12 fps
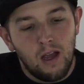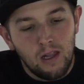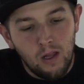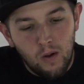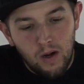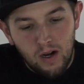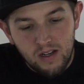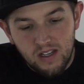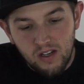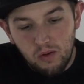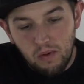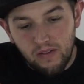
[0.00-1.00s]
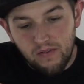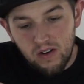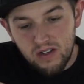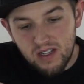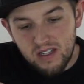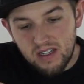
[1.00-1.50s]
Hello, here I send you my
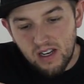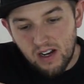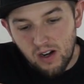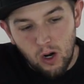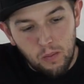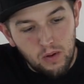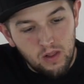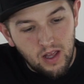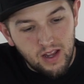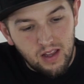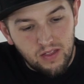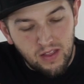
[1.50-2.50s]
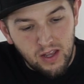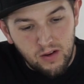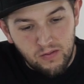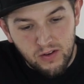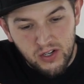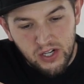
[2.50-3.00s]
first sticker. Hope you like it. Thank
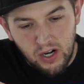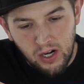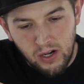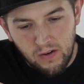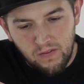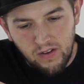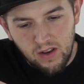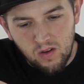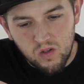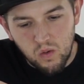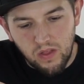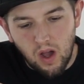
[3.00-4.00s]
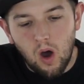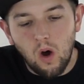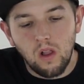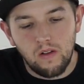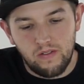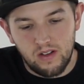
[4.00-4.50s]
you for sharing your videos with
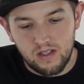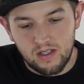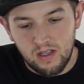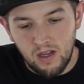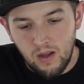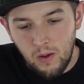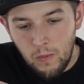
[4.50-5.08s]
all of us.